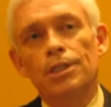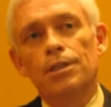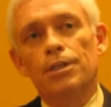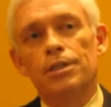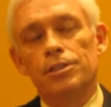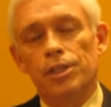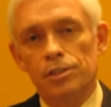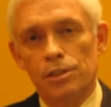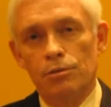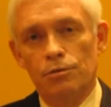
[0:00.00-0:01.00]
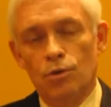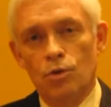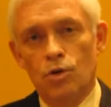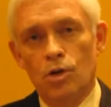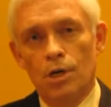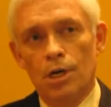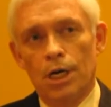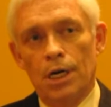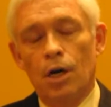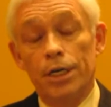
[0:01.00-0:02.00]
the necessity for
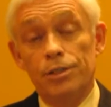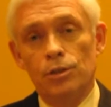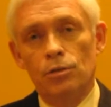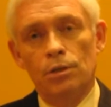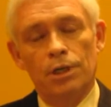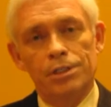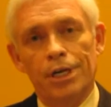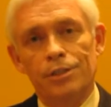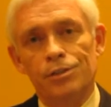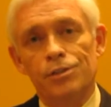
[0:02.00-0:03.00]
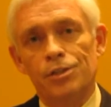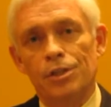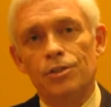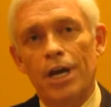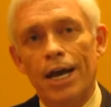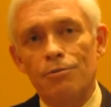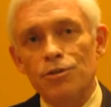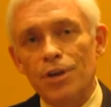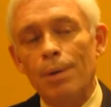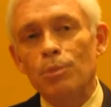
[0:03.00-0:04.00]
IT organisations to have
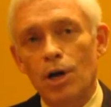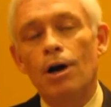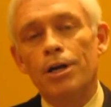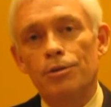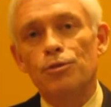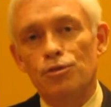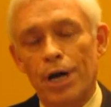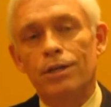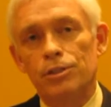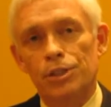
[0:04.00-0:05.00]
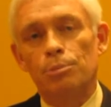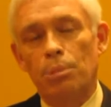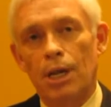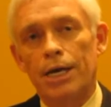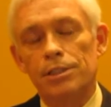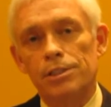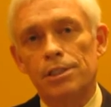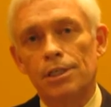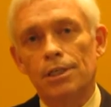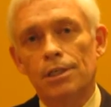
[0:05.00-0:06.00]
some kind of strategy in place,
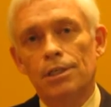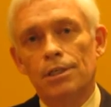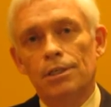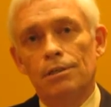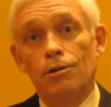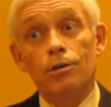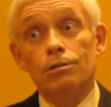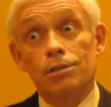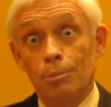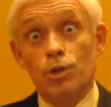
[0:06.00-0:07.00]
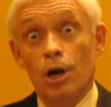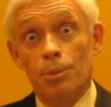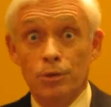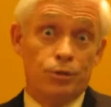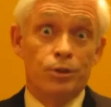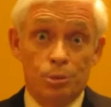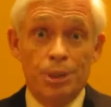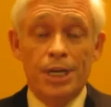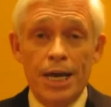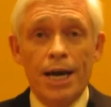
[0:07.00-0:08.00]
not sometime in the future,
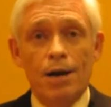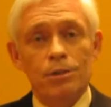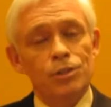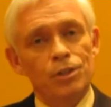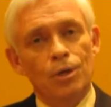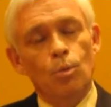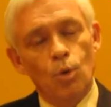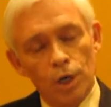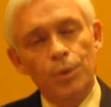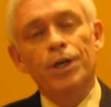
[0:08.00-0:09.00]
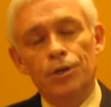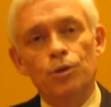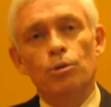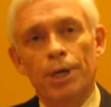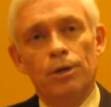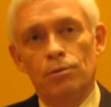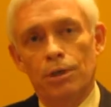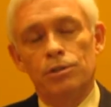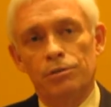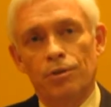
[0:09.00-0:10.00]
but now, as to what are we going to do about all
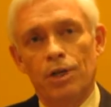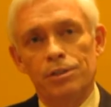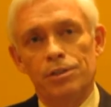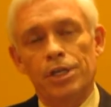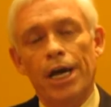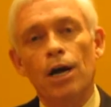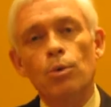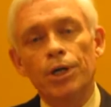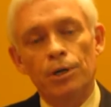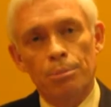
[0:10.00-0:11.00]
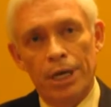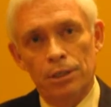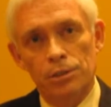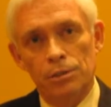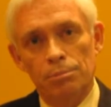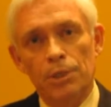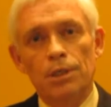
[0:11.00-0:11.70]
those devices? How are we going to manage them?